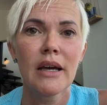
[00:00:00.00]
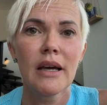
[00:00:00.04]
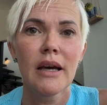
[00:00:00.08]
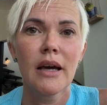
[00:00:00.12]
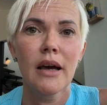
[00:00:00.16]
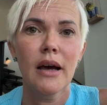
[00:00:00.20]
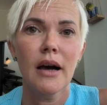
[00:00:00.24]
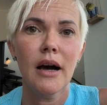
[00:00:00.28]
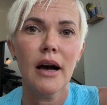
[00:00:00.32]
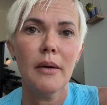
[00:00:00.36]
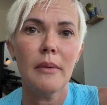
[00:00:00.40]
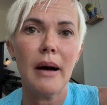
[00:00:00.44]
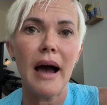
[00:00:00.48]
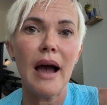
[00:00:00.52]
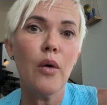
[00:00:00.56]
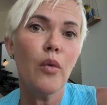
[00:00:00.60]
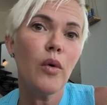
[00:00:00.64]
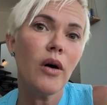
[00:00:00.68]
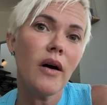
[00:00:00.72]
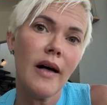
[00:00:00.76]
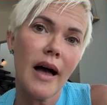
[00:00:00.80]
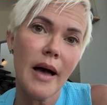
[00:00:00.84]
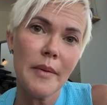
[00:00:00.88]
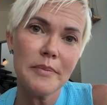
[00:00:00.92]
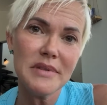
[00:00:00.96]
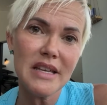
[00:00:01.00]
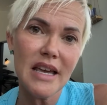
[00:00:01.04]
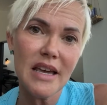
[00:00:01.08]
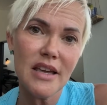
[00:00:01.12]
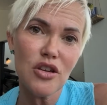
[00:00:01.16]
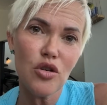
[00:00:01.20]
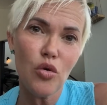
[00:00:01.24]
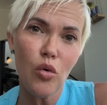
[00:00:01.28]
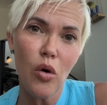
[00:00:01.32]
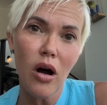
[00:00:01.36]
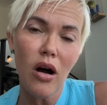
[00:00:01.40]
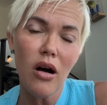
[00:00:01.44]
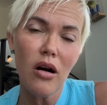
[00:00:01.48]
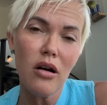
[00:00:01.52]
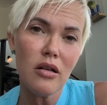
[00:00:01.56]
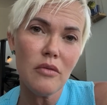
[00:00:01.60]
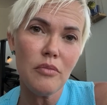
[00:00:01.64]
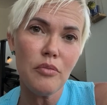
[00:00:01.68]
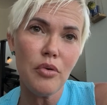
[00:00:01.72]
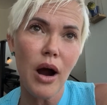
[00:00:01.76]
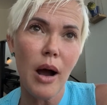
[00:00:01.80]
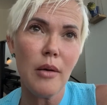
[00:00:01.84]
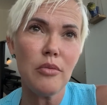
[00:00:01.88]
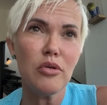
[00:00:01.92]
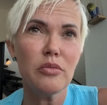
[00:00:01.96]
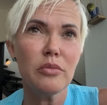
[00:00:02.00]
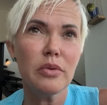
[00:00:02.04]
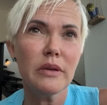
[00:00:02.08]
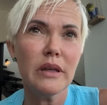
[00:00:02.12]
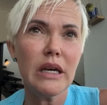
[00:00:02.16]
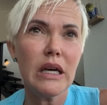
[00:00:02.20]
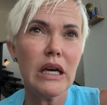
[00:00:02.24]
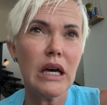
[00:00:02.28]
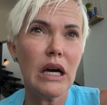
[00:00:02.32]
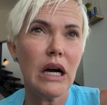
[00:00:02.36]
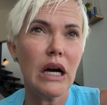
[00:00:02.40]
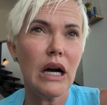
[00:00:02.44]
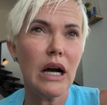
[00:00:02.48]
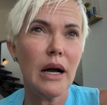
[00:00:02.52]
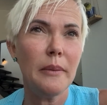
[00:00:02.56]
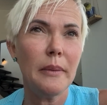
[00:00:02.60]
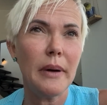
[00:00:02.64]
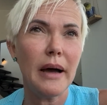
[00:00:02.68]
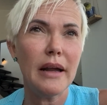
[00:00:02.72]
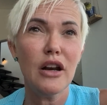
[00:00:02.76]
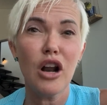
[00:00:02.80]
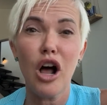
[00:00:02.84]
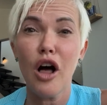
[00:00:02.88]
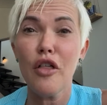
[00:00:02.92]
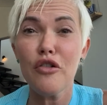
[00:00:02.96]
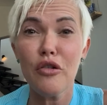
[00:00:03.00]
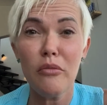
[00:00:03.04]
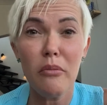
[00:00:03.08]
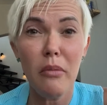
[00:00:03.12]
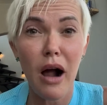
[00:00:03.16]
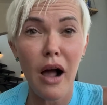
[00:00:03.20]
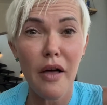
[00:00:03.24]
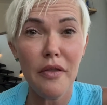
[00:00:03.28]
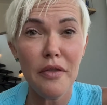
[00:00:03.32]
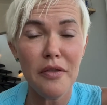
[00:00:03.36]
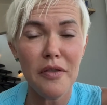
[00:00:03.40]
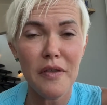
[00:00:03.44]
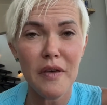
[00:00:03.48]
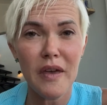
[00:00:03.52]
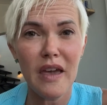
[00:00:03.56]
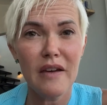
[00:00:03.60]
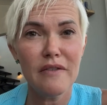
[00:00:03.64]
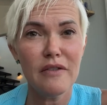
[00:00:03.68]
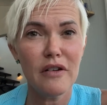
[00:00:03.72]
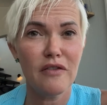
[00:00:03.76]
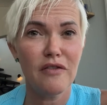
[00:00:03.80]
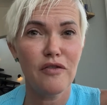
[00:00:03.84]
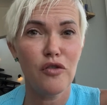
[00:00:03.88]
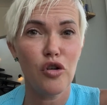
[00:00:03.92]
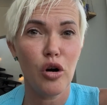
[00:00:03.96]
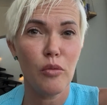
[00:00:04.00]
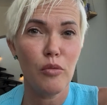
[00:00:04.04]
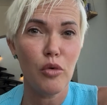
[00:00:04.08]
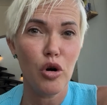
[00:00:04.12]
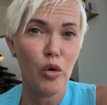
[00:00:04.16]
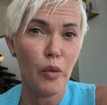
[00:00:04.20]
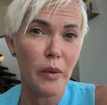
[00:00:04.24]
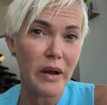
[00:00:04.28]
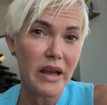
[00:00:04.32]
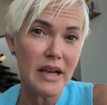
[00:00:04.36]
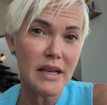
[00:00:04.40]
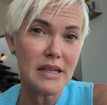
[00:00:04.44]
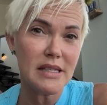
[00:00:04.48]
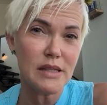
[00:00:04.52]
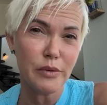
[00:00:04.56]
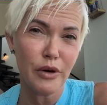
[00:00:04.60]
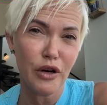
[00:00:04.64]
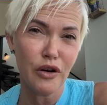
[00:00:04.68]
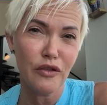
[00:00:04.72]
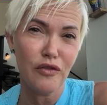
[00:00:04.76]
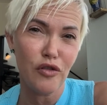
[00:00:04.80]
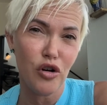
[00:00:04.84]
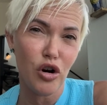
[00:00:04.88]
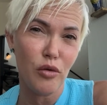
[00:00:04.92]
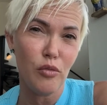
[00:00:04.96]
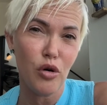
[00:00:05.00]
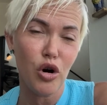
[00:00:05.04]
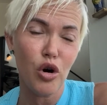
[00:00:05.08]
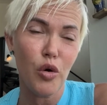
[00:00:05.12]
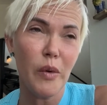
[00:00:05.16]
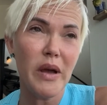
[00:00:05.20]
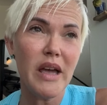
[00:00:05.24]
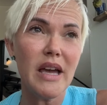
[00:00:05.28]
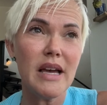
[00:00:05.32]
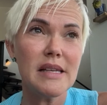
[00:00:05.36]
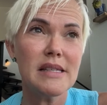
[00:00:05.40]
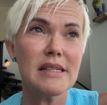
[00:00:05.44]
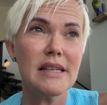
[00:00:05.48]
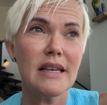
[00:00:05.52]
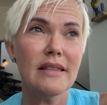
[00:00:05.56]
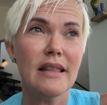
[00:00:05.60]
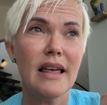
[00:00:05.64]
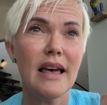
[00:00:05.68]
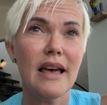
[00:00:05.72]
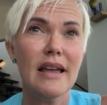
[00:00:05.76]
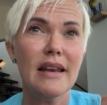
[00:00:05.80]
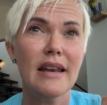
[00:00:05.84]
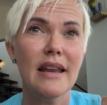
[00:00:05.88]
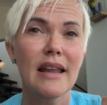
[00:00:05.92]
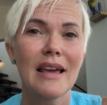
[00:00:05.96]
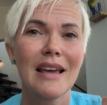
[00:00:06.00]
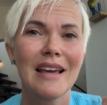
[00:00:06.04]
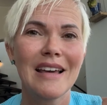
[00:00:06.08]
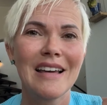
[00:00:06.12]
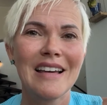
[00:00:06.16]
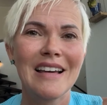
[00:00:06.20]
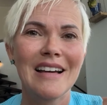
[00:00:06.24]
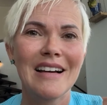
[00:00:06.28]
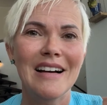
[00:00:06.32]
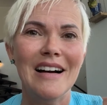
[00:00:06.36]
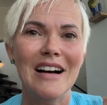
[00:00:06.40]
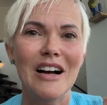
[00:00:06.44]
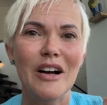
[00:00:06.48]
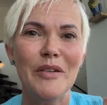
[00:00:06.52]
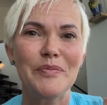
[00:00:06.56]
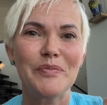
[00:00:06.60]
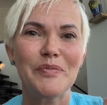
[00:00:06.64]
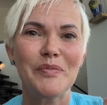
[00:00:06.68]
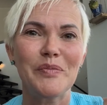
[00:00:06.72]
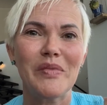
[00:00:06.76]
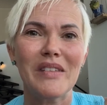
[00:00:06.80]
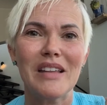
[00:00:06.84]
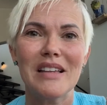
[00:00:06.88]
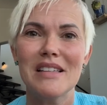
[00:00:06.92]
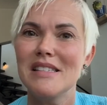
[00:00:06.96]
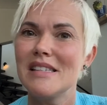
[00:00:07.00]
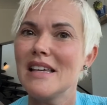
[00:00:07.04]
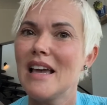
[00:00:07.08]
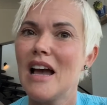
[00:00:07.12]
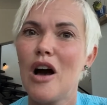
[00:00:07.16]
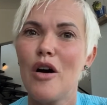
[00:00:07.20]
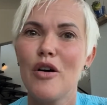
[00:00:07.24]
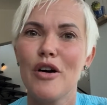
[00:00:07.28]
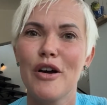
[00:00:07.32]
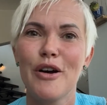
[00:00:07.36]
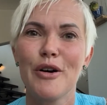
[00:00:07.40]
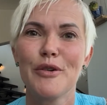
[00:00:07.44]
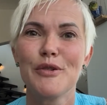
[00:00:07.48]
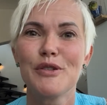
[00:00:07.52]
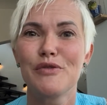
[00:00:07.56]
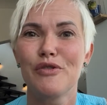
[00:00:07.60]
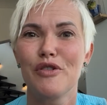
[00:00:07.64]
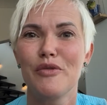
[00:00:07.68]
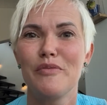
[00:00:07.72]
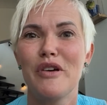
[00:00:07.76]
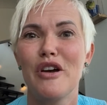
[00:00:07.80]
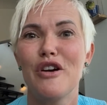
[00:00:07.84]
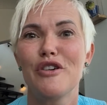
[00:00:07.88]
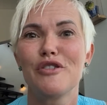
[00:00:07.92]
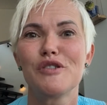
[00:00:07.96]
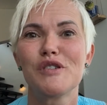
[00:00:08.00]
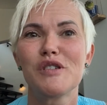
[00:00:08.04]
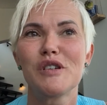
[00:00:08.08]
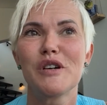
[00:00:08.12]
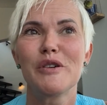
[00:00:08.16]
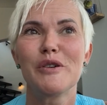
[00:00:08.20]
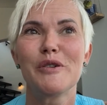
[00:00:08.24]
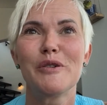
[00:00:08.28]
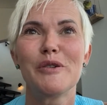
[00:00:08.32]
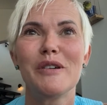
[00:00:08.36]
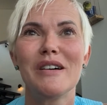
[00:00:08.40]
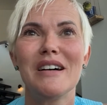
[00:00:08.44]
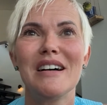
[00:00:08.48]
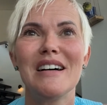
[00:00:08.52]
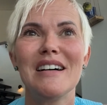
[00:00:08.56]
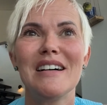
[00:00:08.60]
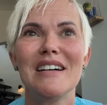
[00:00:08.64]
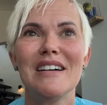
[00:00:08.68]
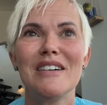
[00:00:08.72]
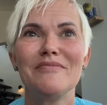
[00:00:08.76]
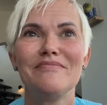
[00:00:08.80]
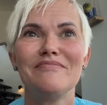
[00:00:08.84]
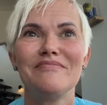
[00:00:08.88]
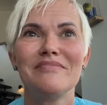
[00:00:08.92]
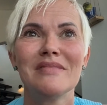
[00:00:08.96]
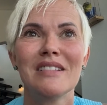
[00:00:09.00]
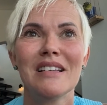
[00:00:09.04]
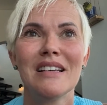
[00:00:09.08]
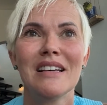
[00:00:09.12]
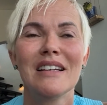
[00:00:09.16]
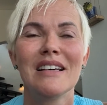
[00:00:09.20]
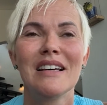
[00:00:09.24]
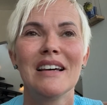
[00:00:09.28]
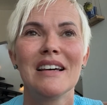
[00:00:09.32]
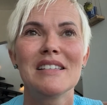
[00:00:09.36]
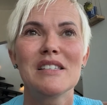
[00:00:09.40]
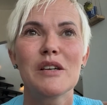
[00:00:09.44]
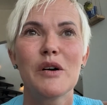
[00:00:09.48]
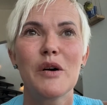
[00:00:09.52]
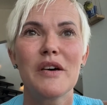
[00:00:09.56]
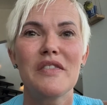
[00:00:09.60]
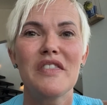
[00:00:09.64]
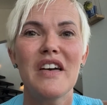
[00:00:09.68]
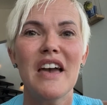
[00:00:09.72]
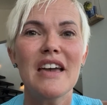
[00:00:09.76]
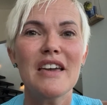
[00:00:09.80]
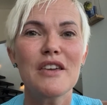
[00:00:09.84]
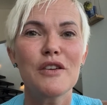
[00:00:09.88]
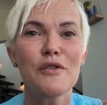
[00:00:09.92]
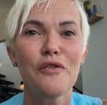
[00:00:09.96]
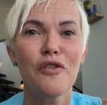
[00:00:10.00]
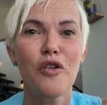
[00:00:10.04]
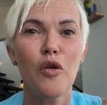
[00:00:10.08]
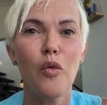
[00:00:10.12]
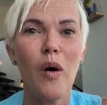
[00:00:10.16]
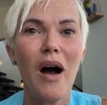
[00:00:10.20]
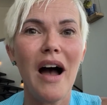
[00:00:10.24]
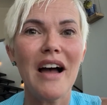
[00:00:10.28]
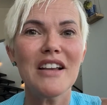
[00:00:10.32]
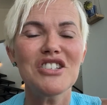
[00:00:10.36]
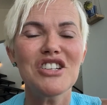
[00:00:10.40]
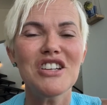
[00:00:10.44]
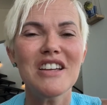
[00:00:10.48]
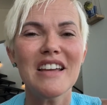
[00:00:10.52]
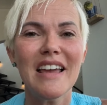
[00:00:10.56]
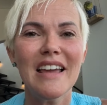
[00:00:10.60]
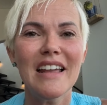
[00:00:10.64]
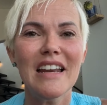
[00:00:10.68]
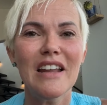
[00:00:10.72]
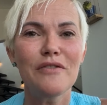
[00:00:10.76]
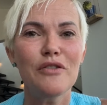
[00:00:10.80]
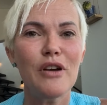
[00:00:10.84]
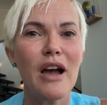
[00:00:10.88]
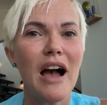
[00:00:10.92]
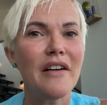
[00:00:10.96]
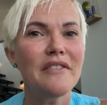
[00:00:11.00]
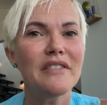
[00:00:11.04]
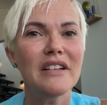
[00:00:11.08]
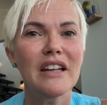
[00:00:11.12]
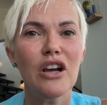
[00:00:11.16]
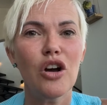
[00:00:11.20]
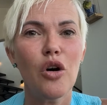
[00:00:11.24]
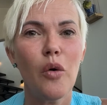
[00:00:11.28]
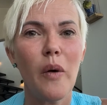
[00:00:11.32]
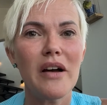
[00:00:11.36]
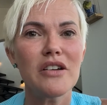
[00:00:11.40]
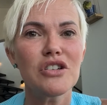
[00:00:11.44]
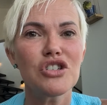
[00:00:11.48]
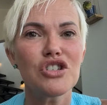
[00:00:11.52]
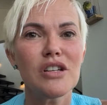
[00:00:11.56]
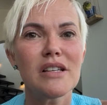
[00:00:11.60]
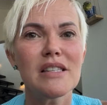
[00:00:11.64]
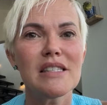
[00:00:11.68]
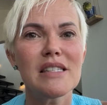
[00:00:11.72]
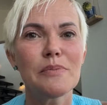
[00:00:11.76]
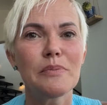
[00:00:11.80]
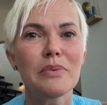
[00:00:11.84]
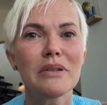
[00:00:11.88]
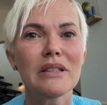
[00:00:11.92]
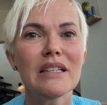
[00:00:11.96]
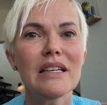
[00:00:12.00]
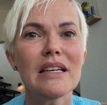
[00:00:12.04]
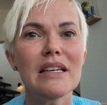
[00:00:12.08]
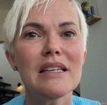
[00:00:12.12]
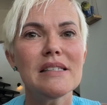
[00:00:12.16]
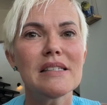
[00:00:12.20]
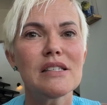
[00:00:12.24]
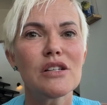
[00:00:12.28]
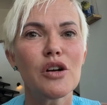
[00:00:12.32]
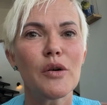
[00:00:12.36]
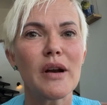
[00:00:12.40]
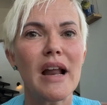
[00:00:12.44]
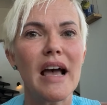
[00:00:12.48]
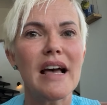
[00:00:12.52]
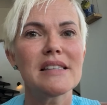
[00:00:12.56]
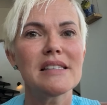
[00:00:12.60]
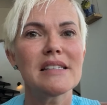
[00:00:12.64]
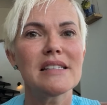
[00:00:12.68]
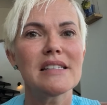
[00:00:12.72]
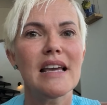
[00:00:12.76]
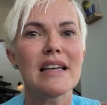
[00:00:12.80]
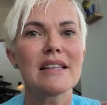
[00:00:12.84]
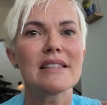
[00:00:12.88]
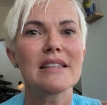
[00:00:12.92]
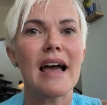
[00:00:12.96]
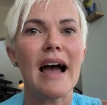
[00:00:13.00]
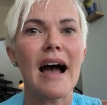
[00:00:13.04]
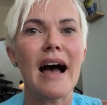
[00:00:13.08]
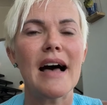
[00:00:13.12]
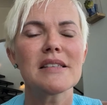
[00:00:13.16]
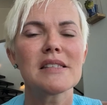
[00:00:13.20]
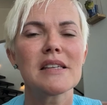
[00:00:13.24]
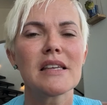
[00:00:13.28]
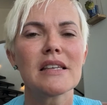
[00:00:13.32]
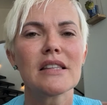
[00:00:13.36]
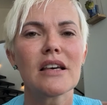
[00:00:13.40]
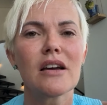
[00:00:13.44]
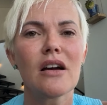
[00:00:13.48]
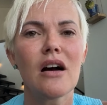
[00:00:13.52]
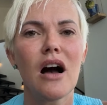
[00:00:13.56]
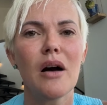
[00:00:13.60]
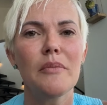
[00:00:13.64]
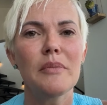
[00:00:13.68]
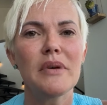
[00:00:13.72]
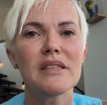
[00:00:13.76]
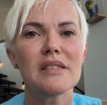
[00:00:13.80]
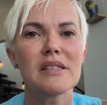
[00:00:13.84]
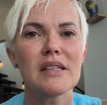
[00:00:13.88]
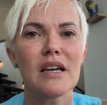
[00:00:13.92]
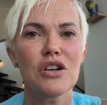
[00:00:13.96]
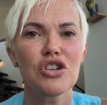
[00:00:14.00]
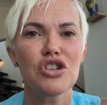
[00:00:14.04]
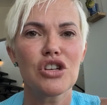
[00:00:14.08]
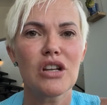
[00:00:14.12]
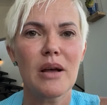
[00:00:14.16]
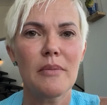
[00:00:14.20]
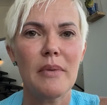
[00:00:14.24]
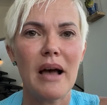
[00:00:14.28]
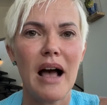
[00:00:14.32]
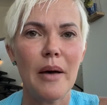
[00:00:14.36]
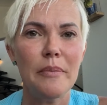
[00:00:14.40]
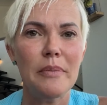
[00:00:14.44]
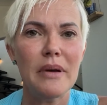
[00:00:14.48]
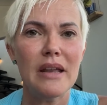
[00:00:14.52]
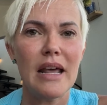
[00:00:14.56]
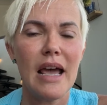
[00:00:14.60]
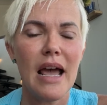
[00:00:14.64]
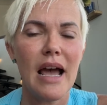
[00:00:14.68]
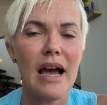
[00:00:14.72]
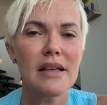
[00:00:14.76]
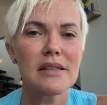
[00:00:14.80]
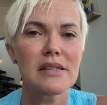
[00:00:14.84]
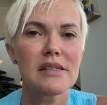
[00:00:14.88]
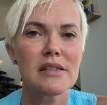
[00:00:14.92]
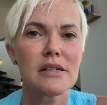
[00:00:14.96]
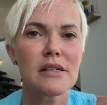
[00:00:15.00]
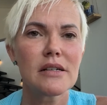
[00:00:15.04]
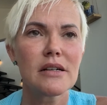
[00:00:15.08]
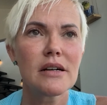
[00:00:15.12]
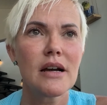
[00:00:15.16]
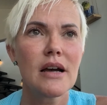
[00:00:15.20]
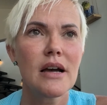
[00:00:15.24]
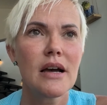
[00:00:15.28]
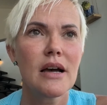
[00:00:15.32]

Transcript: I will update you all probably another month, give it 4 more weeks, 3 or 4 more weeks, and then see how it goes from there. So I thank you for watching. And if you have any questions, please don't hesitate to ask in the comment section. I'm happy to answer.